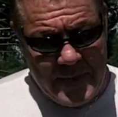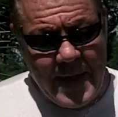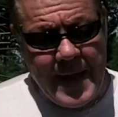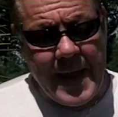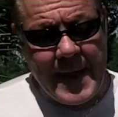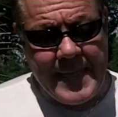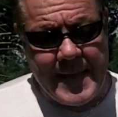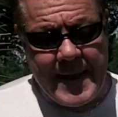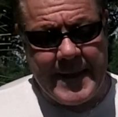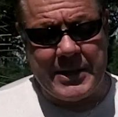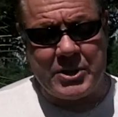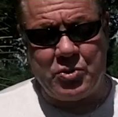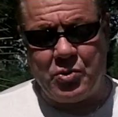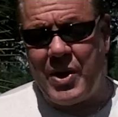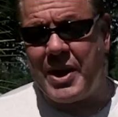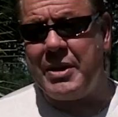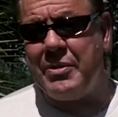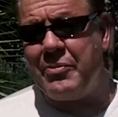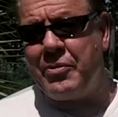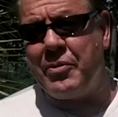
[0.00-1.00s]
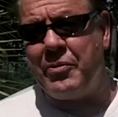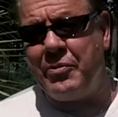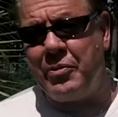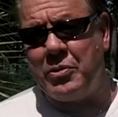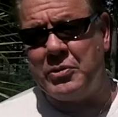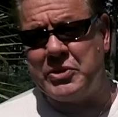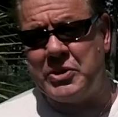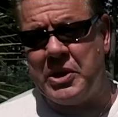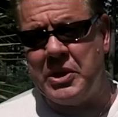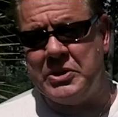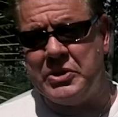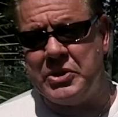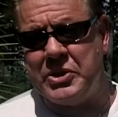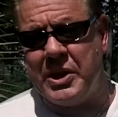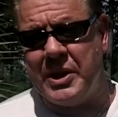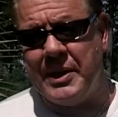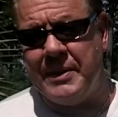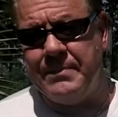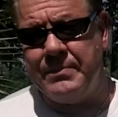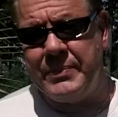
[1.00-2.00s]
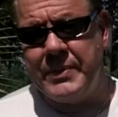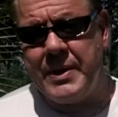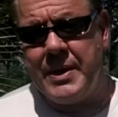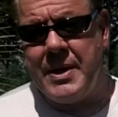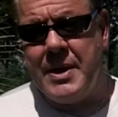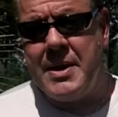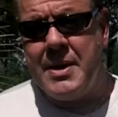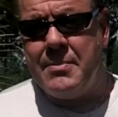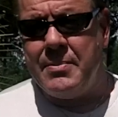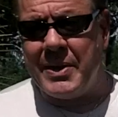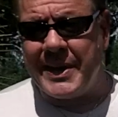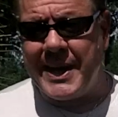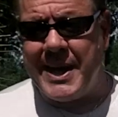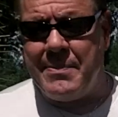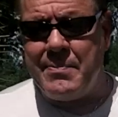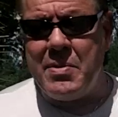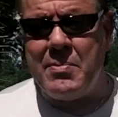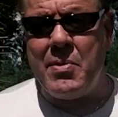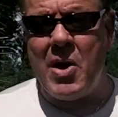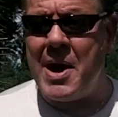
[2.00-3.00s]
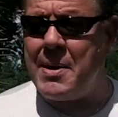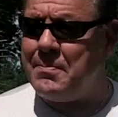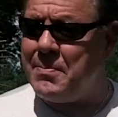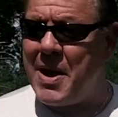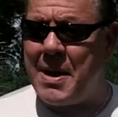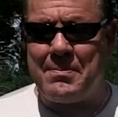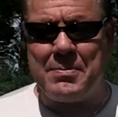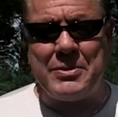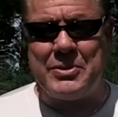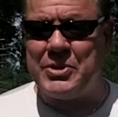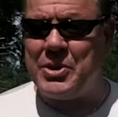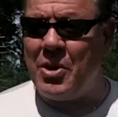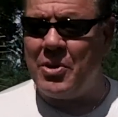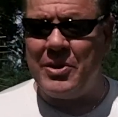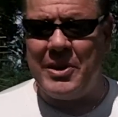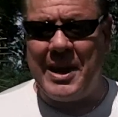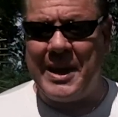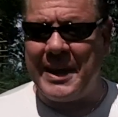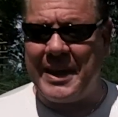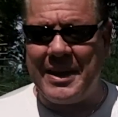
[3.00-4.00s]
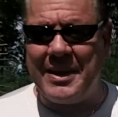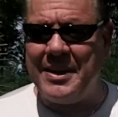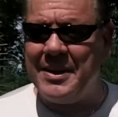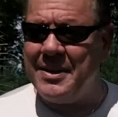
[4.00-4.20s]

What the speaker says: and then it's ready for full sunshine. But keep in mind, peppers don't like